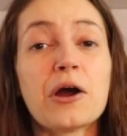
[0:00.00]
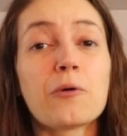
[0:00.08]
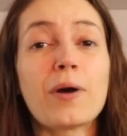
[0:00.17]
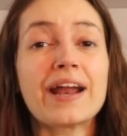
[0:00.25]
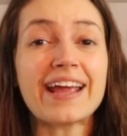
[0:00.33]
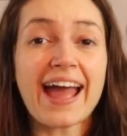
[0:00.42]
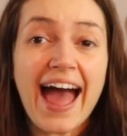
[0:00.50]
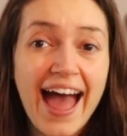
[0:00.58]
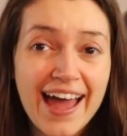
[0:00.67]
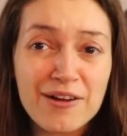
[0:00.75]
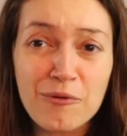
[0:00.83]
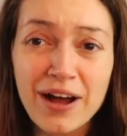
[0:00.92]
What are you
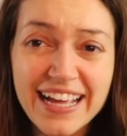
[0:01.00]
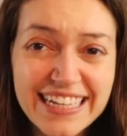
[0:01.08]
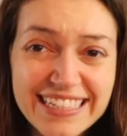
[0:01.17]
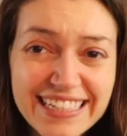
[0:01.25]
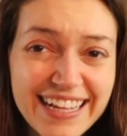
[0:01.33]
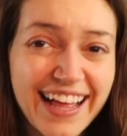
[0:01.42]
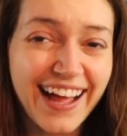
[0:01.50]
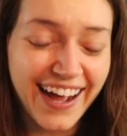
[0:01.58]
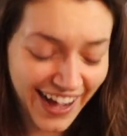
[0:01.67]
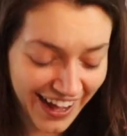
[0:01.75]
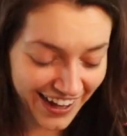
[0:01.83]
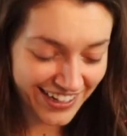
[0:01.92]
at?
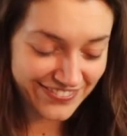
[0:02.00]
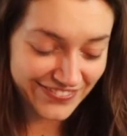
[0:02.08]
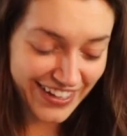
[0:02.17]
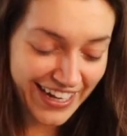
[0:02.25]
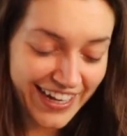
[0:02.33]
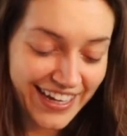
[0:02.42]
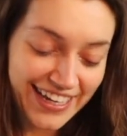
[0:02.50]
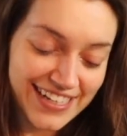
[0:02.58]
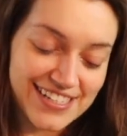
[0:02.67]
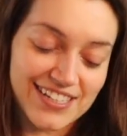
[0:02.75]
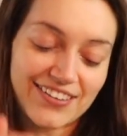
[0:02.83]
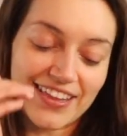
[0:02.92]
What? um,
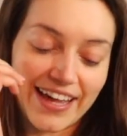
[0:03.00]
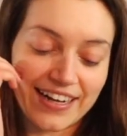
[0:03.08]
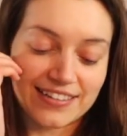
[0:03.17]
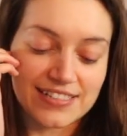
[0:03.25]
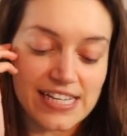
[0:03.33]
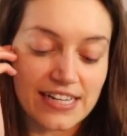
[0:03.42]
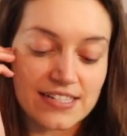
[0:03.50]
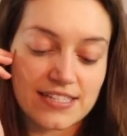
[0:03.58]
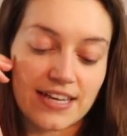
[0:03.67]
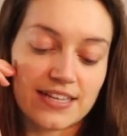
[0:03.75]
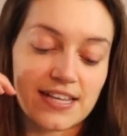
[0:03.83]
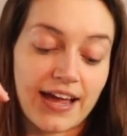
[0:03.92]
so then Tina
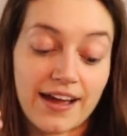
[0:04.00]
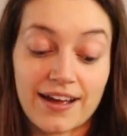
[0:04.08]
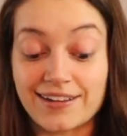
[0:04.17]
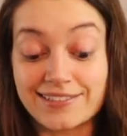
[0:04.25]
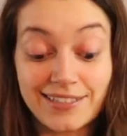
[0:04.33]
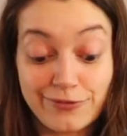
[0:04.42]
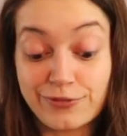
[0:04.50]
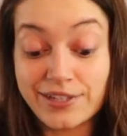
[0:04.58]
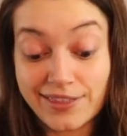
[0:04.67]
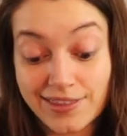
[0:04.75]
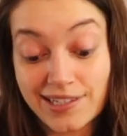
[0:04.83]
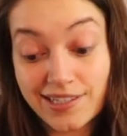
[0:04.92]
says, I
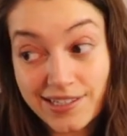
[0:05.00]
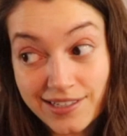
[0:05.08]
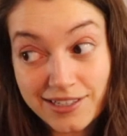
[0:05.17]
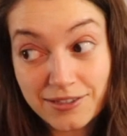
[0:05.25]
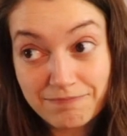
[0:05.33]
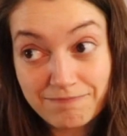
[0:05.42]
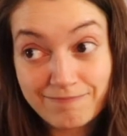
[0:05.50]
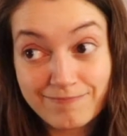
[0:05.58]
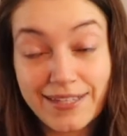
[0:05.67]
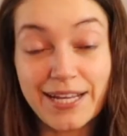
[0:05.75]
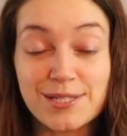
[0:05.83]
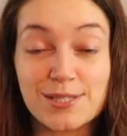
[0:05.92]
definitely think
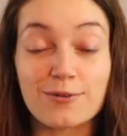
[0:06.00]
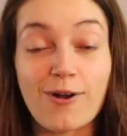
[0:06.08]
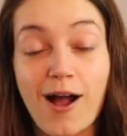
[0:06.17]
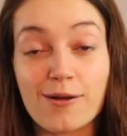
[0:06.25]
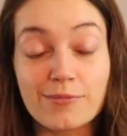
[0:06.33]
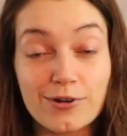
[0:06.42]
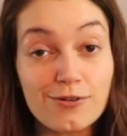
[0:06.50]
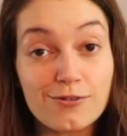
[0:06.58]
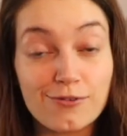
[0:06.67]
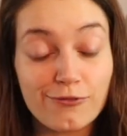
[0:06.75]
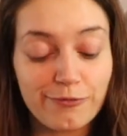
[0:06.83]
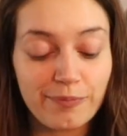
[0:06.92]
it's the wrong
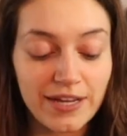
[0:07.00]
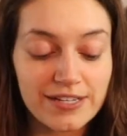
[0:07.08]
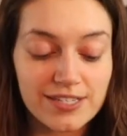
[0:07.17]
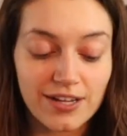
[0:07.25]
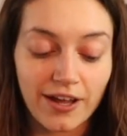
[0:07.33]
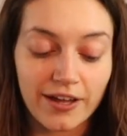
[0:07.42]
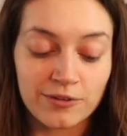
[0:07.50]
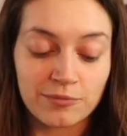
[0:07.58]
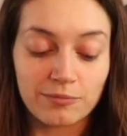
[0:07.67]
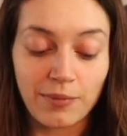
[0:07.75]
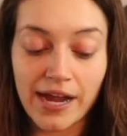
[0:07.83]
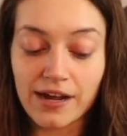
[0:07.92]
move based
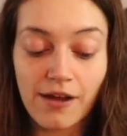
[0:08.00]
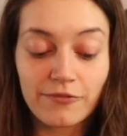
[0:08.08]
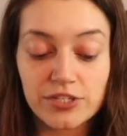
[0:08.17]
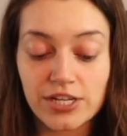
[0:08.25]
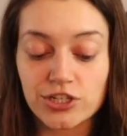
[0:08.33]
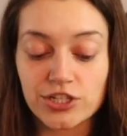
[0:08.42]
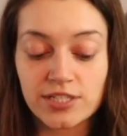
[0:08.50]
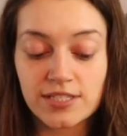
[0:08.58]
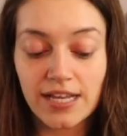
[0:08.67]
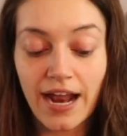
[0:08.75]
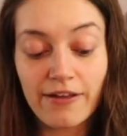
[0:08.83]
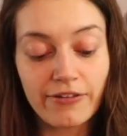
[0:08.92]
on my conversations
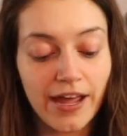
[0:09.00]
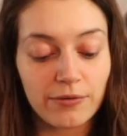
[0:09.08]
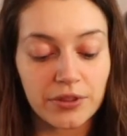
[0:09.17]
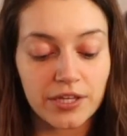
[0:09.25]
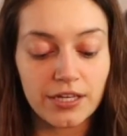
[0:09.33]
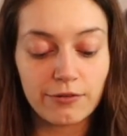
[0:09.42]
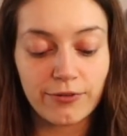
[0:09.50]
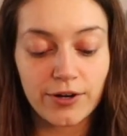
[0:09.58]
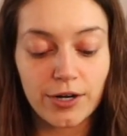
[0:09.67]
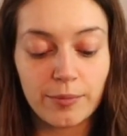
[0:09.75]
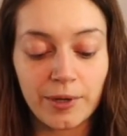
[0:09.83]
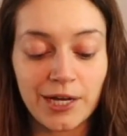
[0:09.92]
that I've had with
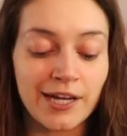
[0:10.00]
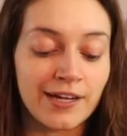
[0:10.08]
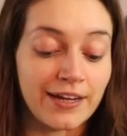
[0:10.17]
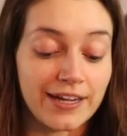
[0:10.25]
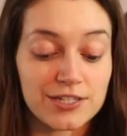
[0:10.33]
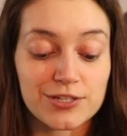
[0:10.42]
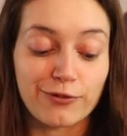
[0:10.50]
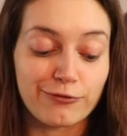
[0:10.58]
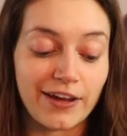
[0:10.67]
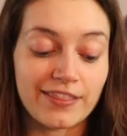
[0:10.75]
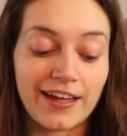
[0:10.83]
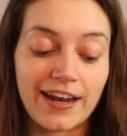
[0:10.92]
Kiefer, but I guess you'll
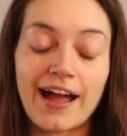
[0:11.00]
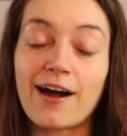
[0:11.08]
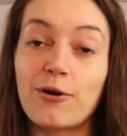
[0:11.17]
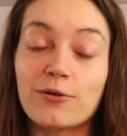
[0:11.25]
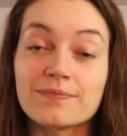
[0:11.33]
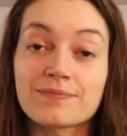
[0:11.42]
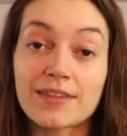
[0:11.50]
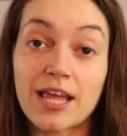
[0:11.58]
find that out.